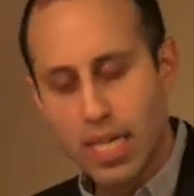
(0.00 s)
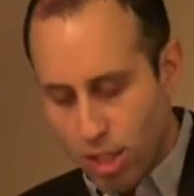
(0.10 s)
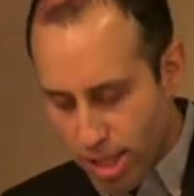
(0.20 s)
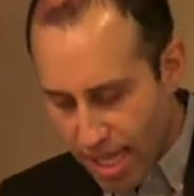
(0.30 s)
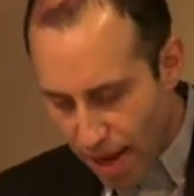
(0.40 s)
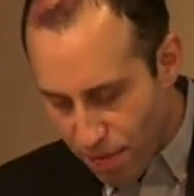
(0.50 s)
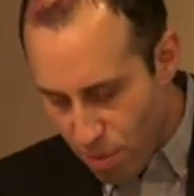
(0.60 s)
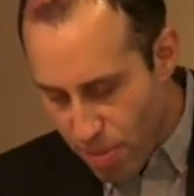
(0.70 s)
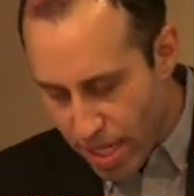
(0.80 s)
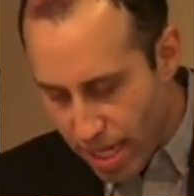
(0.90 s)
Just after
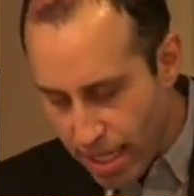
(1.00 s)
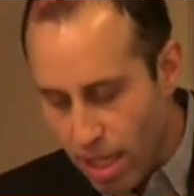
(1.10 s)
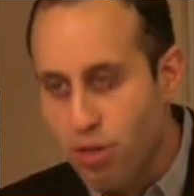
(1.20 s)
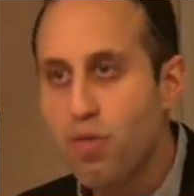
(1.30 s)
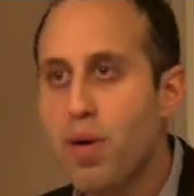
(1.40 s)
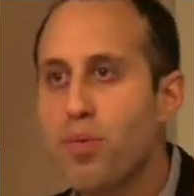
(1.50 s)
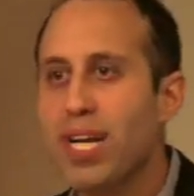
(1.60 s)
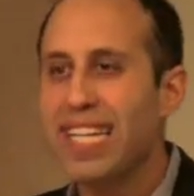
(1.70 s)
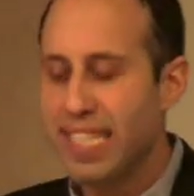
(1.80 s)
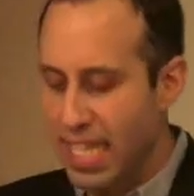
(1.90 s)
midnight on November
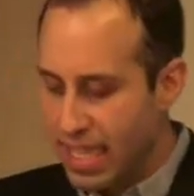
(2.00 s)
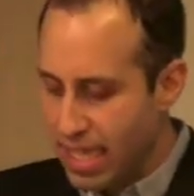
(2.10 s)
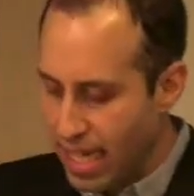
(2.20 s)
18,